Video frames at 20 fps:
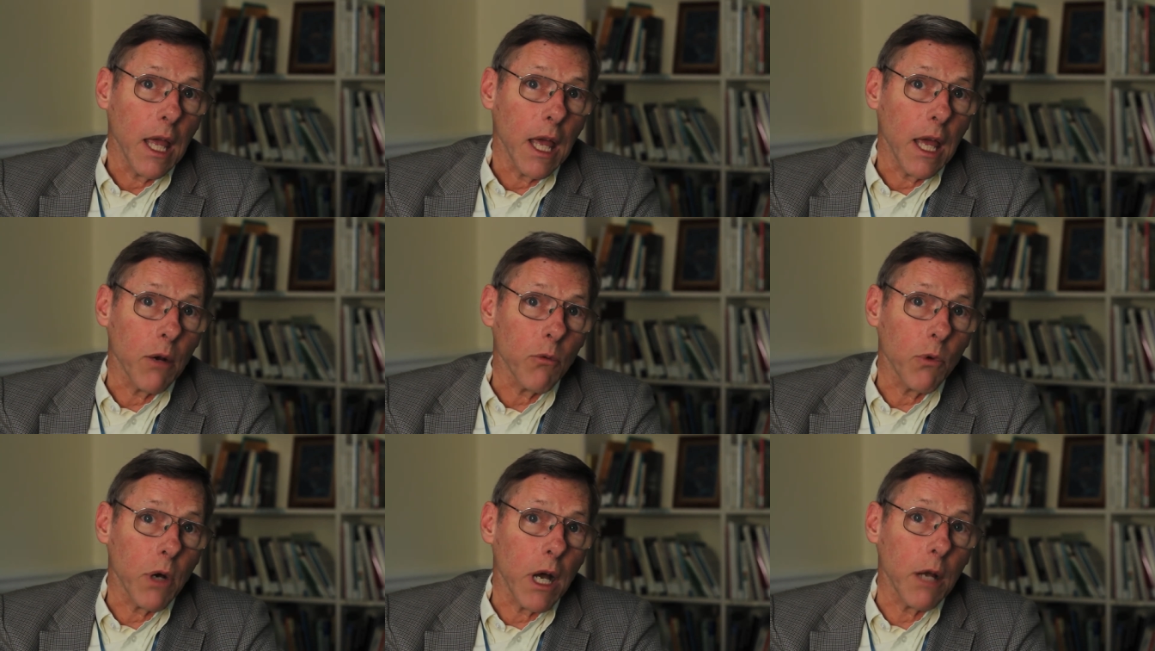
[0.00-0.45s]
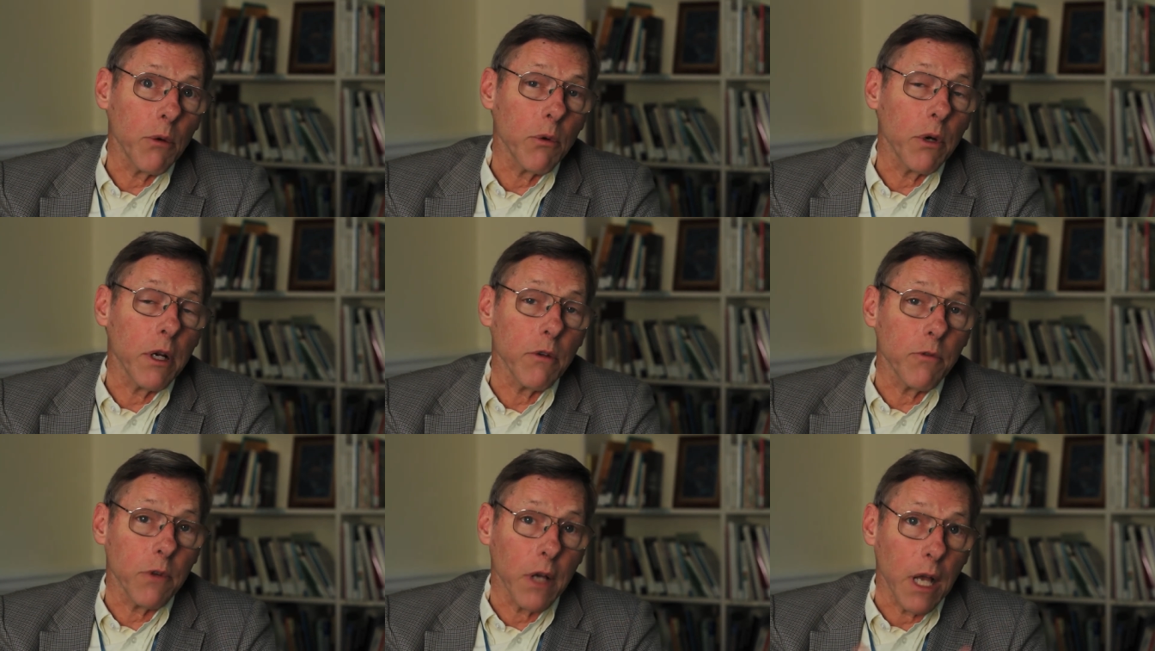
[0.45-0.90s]
and why
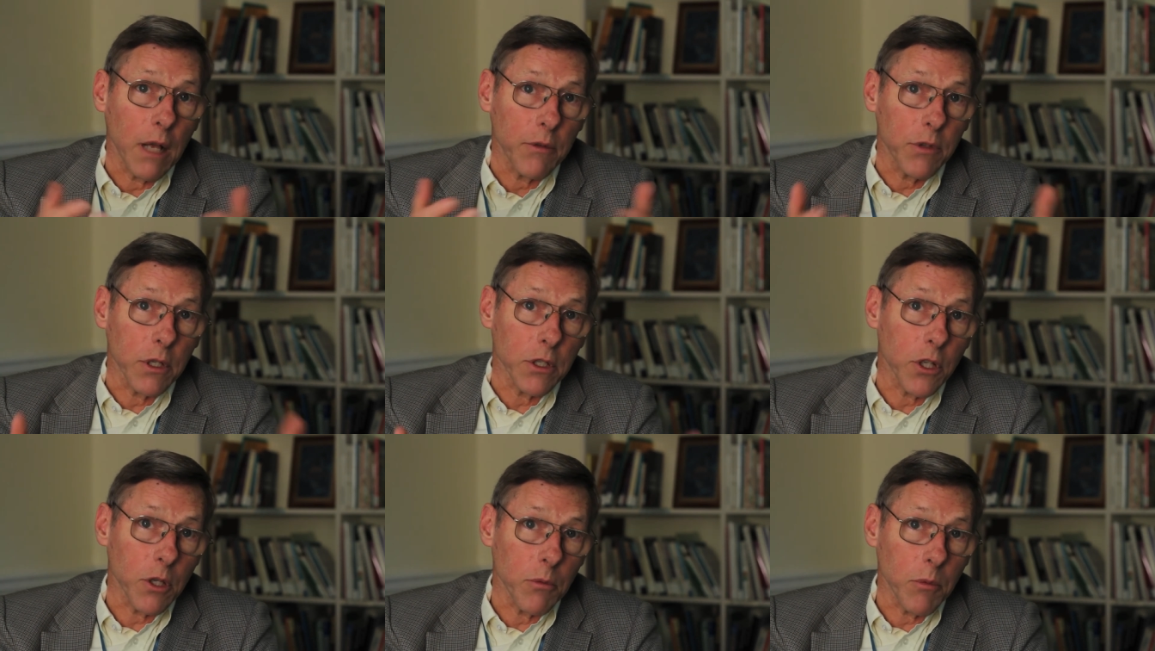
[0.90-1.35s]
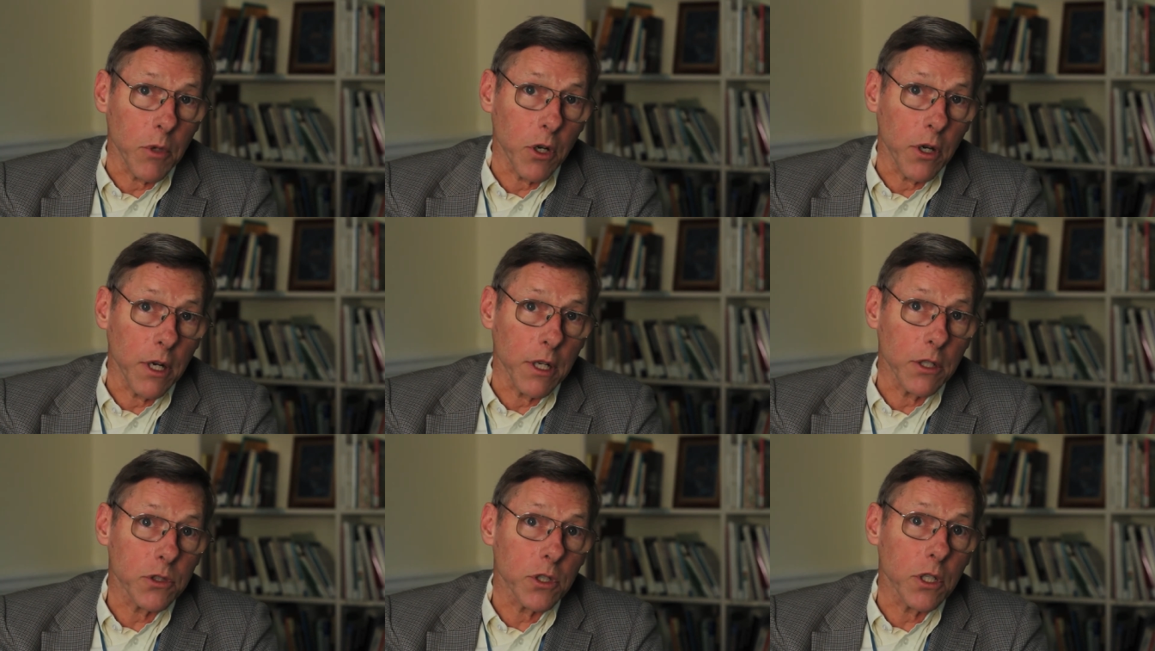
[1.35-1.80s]
we're involved in
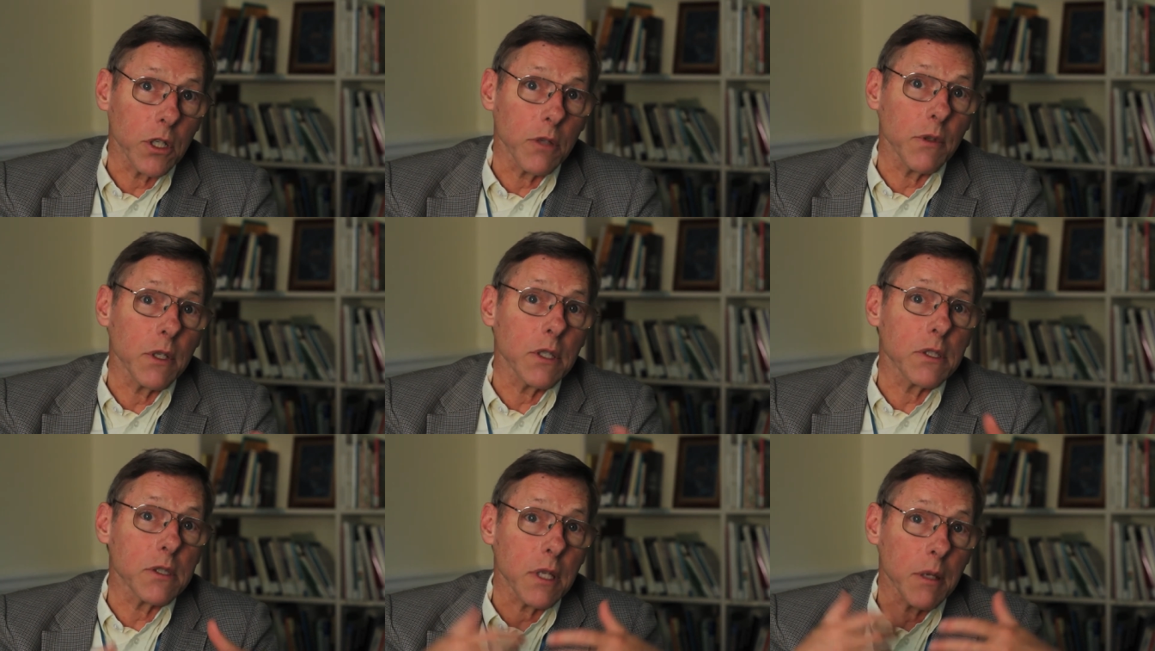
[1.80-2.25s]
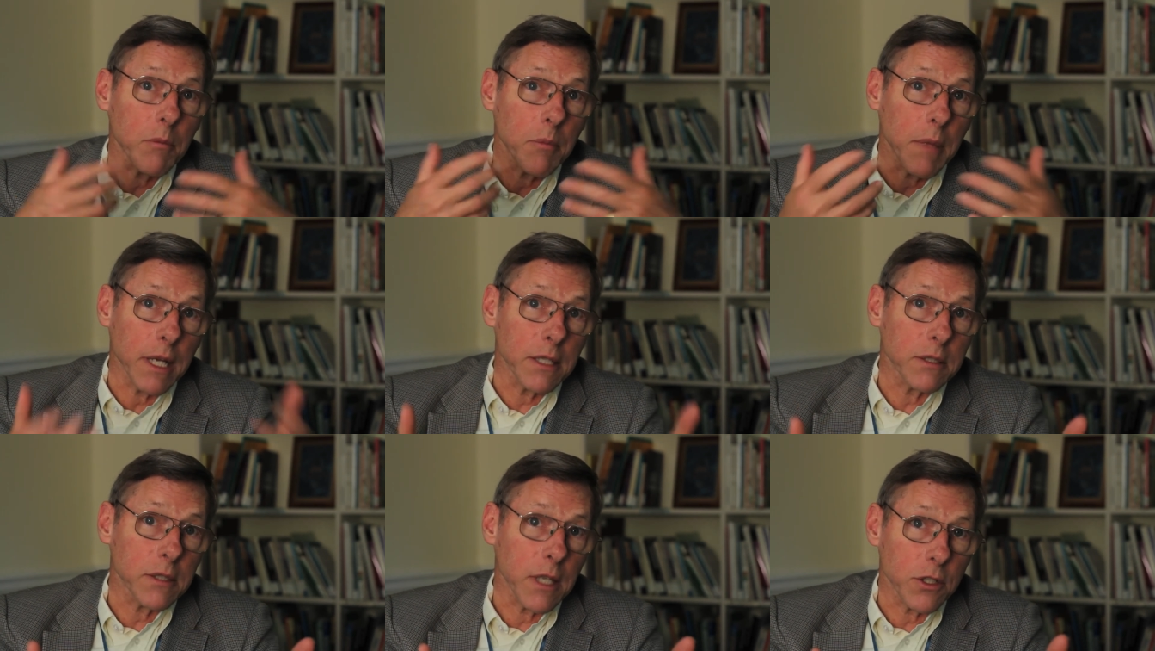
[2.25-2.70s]
community service that
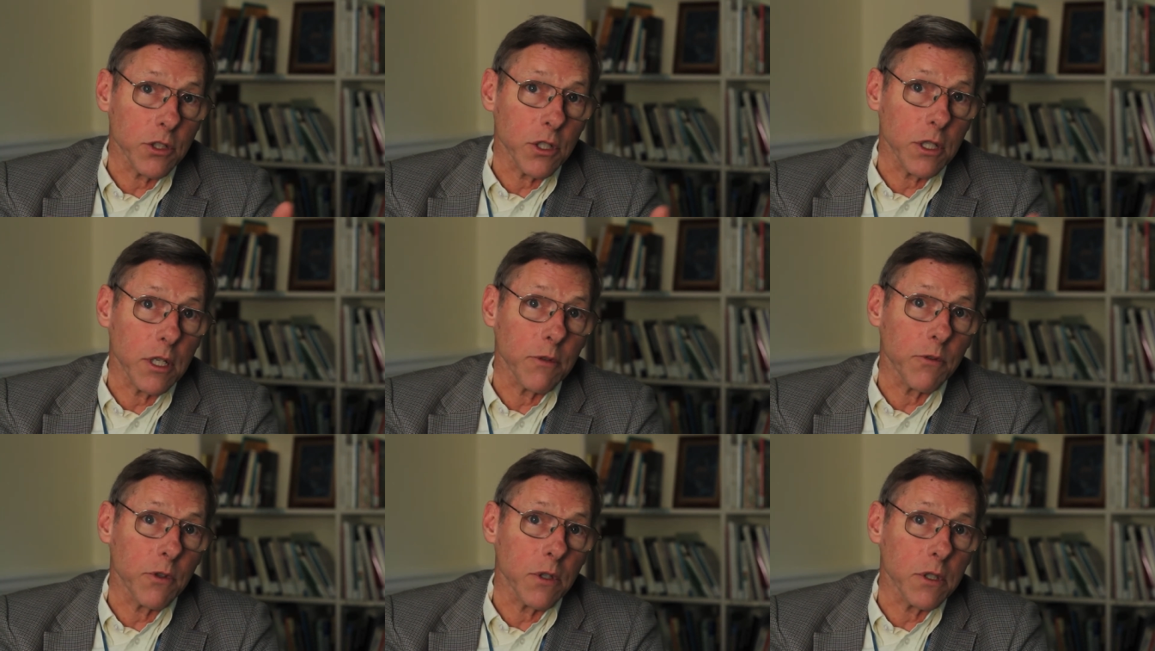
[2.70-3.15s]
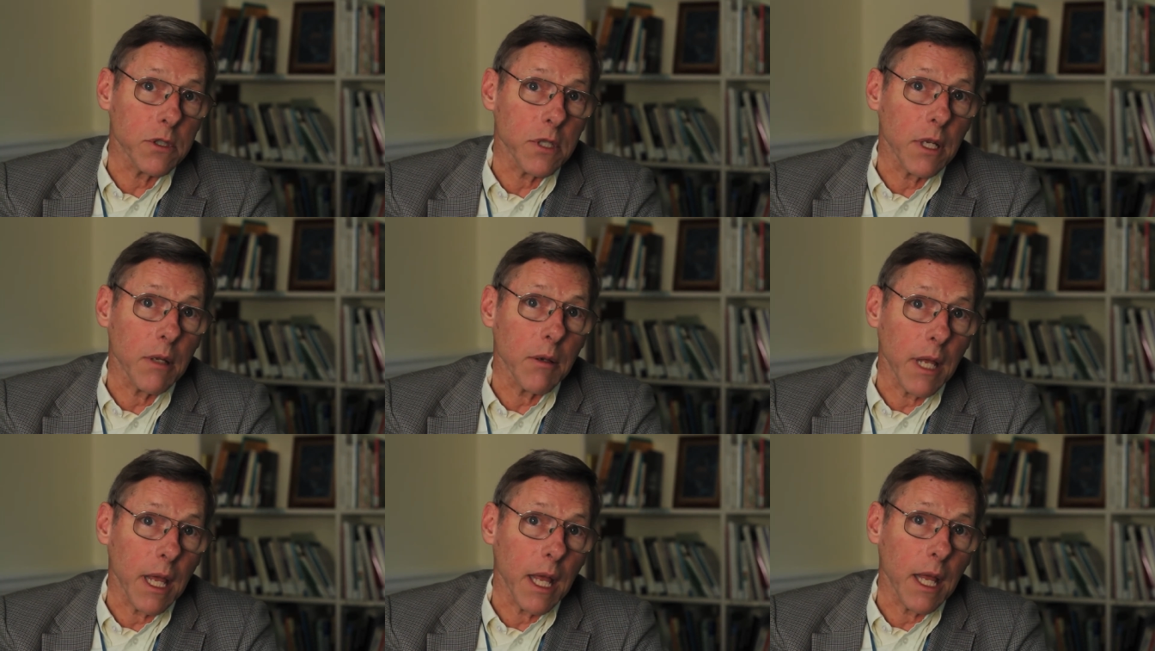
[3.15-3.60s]
makes such a difference
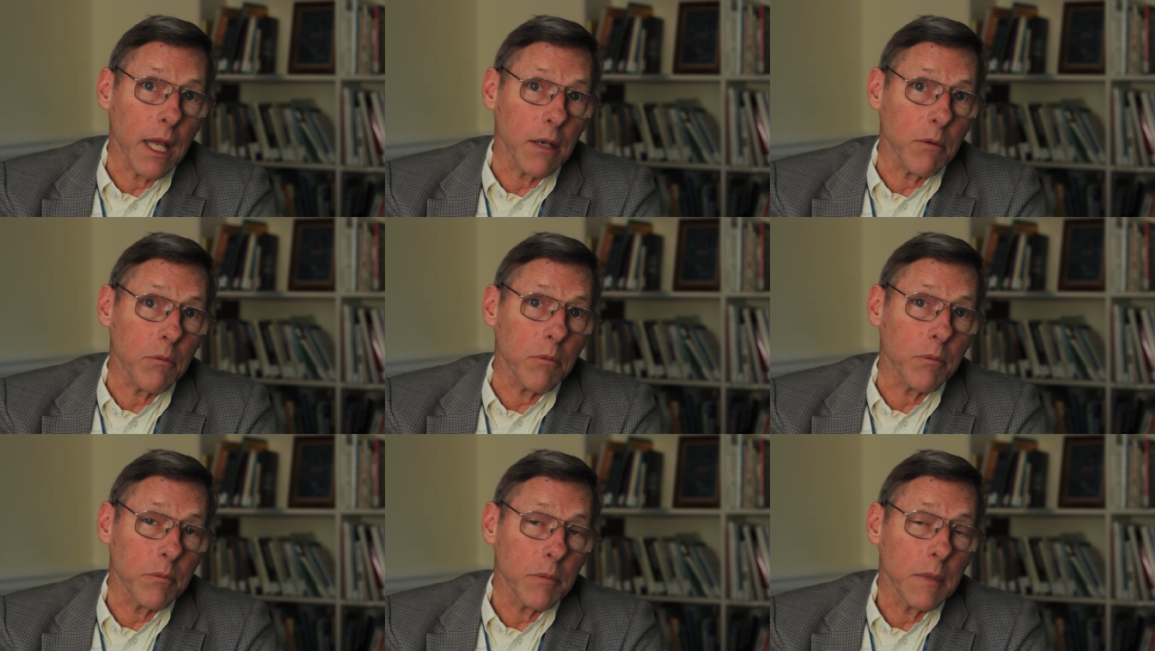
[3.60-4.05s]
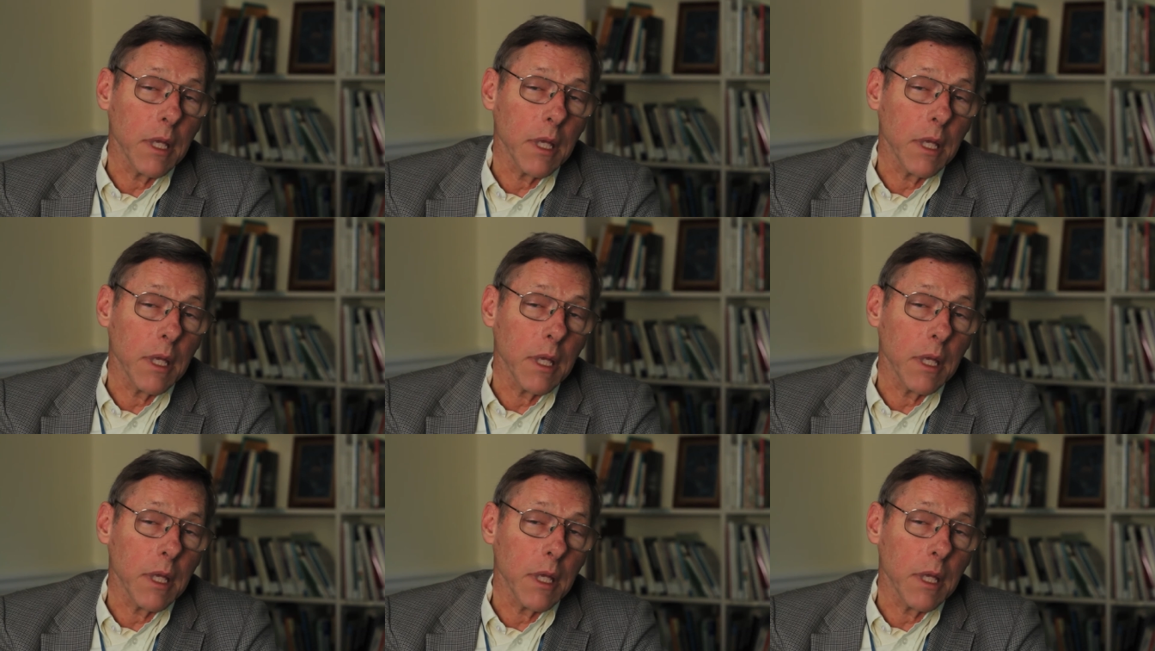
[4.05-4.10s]
and, and